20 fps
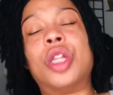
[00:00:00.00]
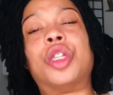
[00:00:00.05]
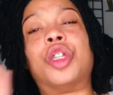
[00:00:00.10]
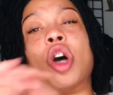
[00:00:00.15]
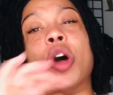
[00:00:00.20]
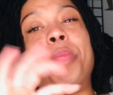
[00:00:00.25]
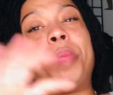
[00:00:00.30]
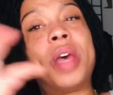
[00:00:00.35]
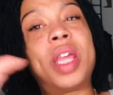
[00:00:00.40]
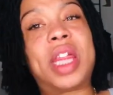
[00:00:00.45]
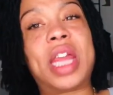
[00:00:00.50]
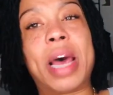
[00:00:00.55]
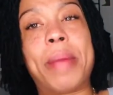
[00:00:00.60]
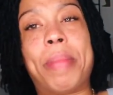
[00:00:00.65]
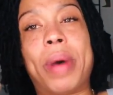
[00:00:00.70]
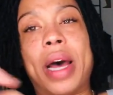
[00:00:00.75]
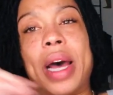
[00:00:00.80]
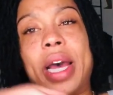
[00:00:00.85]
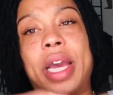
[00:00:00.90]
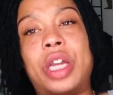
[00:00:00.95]
don't put
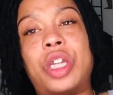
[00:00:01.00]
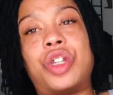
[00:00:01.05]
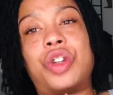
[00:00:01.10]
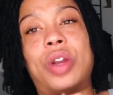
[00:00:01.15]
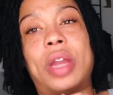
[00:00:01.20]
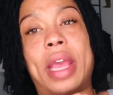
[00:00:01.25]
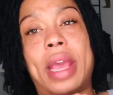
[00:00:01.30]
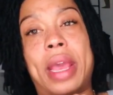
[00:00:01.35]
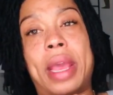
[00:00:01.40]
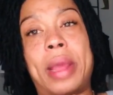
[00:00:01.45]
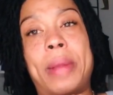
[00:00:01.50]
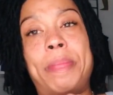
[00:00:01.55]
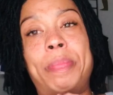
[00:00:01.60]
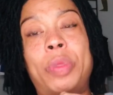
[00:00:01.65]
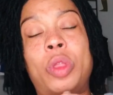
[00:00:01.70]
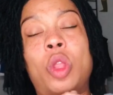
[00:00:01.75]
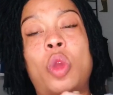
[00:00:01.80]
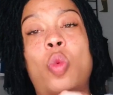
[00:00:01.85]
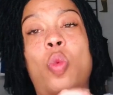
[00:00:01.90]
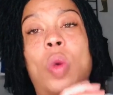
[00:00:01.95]
that behind your name
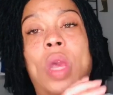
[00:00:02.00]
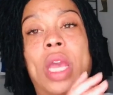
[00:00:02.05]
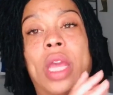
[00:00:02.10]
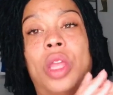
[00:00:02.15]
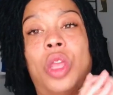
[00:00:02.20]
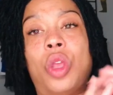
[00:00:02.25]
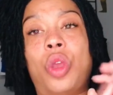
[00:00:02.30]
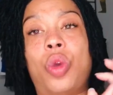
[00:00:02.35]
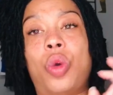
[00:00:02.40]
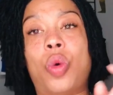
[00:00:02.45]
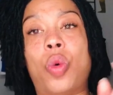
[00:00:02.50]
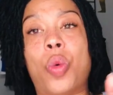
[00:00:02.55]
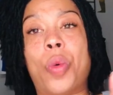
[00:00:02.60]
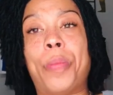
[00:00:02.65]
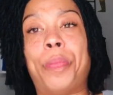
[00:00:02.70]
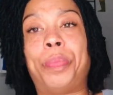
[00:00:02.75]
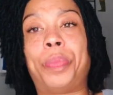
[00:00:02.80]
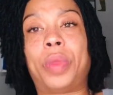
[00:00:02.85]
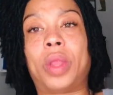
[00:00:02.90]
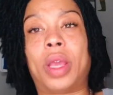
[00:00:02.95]
when
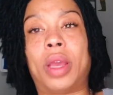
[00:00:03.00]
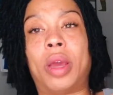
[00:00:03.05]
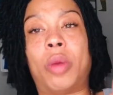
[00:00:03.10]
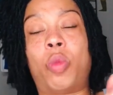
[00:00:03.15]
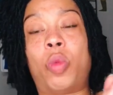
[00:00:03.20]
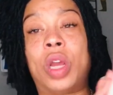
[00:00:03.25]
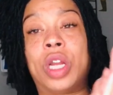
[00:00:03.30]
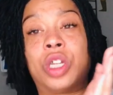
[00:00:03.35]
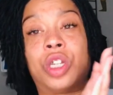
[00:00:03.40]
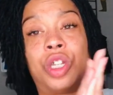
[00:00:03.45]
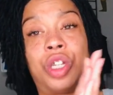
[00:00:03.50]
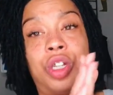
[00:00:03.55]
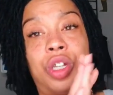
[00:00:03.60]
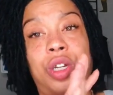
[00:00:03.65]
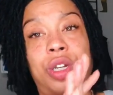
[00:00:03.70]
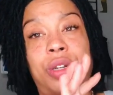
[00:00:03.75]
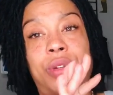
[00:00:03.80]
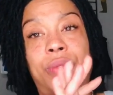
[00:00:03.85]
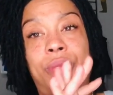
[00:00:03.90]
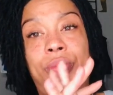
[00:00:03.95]
you
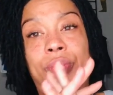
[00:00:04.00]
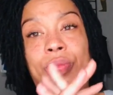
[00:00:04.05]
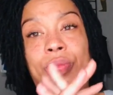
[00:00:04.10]
register.